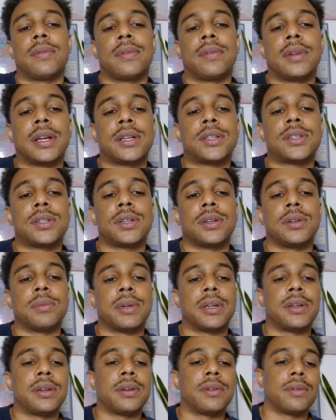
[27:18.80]
Excuse
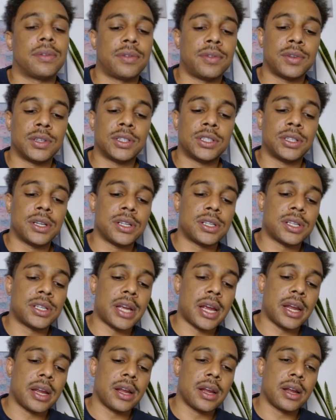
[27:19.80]
me. We shouldn't
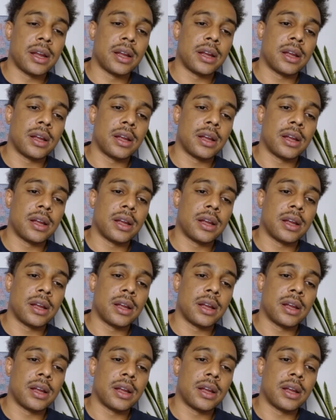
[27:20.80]
say